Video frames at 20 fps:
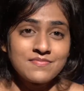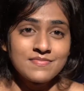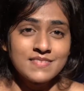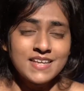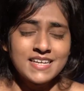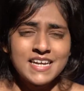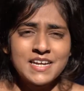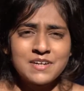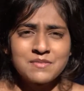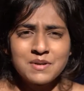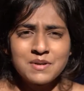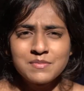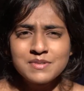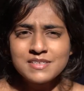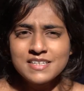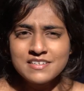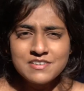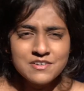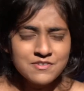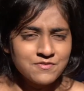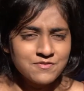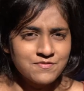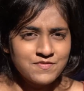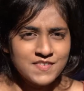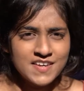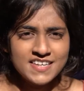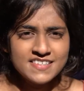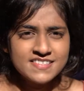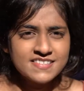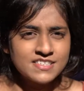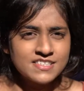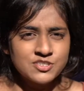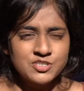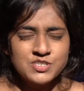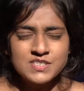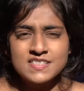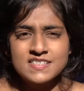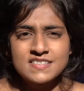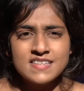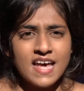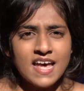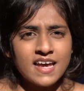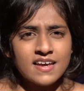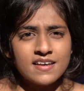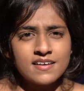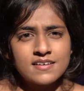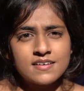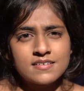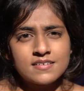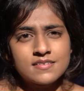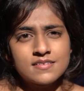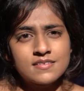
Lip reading: And I remember that her face, it just sank.